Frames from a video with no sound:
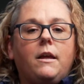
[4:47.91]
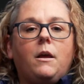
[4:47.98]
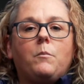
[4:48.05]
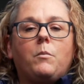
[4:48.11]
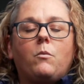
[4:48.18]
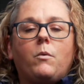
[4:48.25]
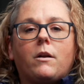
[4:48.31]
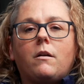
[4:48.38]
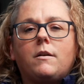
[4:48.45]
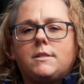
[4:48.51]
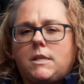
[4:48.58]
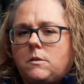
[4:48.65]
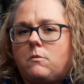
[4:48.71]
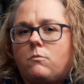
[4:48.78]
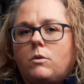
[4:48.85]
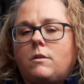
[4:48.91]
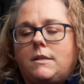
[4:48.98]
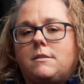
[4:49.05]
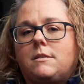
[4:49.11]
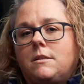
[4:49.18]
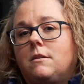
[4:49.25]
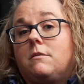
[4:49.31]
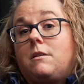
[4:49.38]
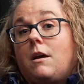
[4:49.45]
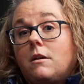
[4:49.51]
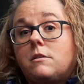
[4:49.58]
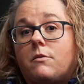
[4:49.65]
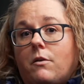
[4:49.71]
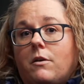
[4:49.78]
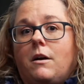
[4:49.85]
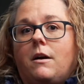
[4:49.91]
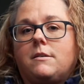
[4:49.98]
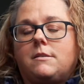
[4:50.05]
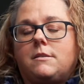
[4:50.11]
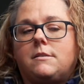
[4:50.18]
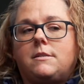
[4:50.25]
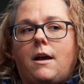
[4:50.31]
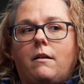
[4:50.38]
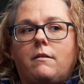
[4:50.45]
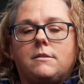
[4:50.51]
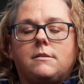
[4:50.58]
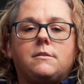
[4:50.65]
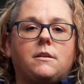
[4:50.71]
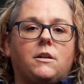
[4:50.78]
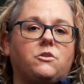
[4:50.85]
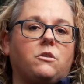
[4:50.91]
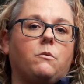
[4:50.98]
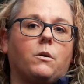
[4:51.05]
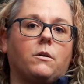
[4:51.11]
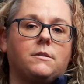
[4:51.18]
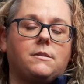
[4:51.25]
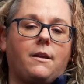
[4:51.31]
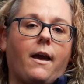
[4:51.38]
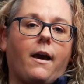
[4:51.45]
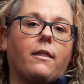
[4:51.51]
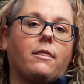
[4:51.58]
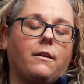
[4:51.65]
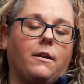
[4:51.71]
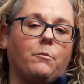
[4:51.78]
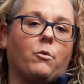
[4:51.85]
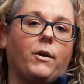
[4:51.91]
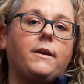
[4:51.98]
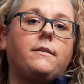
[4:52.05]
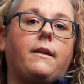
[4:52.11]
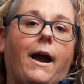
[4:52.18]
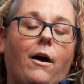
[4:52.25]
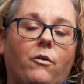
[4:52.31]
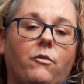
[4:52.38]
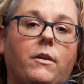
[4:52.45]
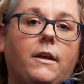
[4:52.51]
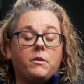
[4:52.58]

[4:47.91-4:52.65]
But what our assessment really still does for us is tell us essentially where does the athlete break down.